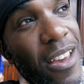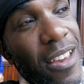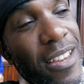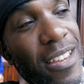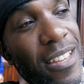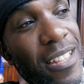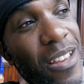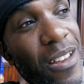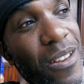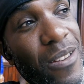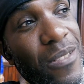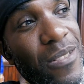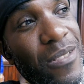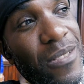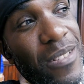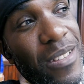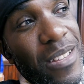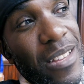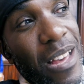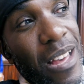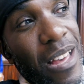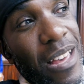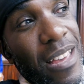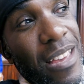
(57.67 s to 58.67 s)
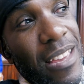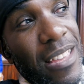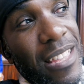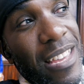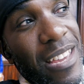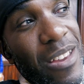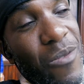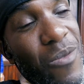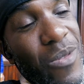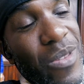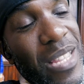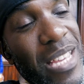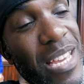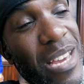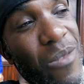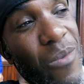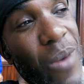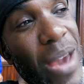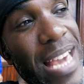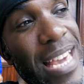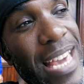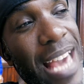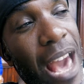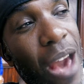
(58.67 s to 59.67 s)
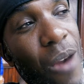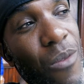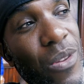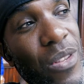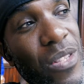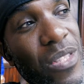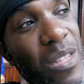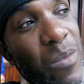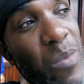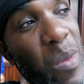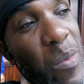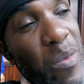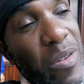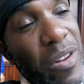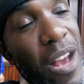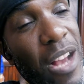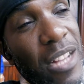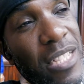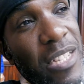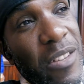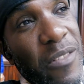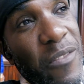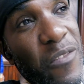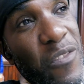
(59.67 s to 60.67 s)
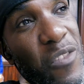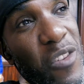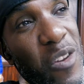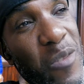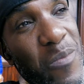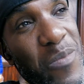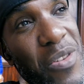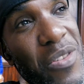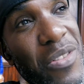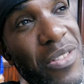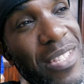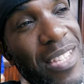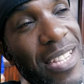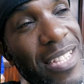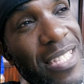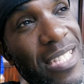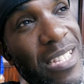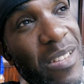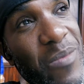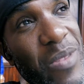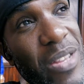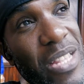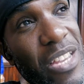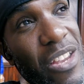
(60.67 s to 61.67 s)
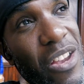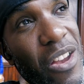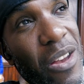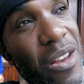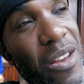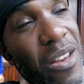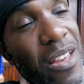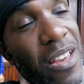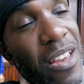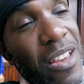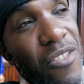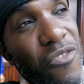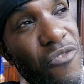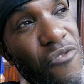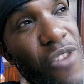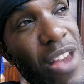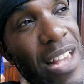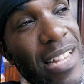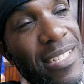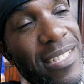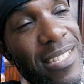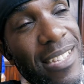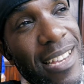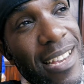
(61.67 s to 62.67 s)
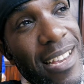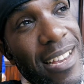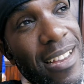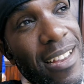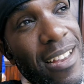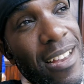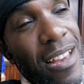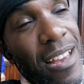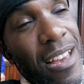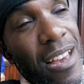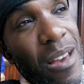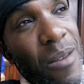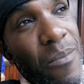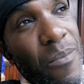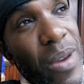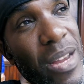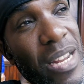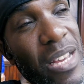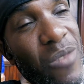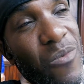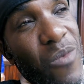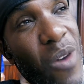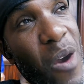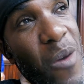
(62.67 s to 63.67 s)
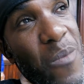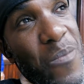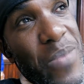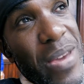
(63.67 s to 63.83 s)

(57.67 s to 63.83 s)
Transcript: you know, the awake hours. It'd be productive for your immune system and your resting, but it won't